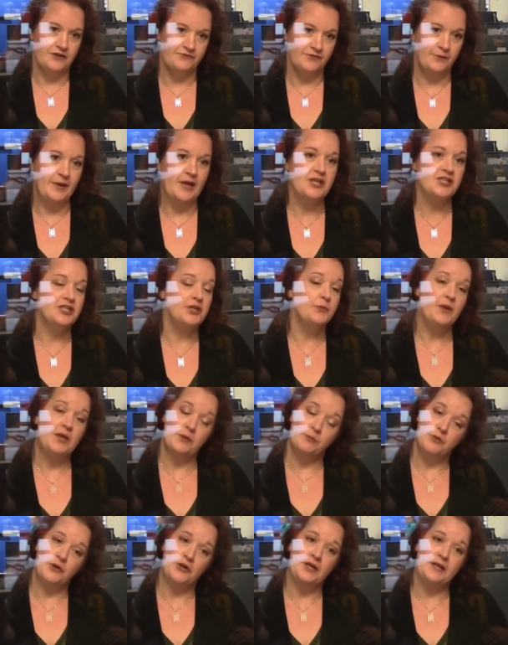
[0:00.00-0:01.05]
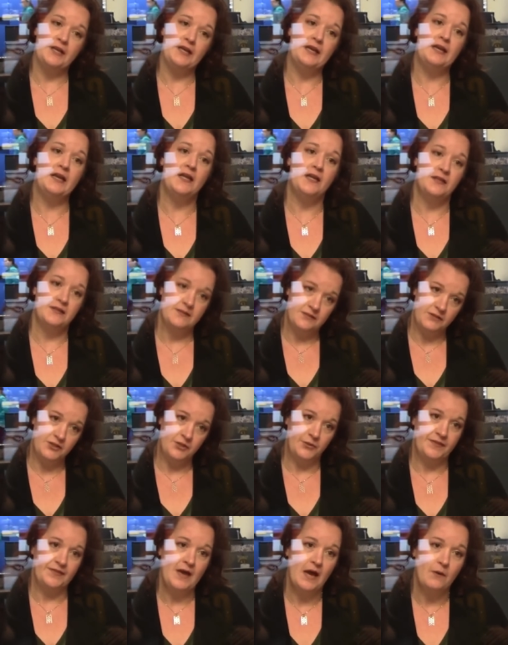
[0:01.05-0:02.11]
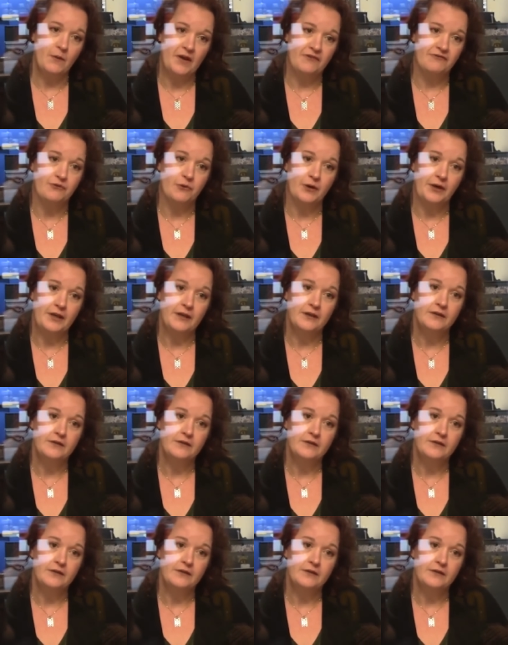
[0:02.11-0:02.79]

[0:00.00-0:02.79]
information, we can put it in and do it that way for you.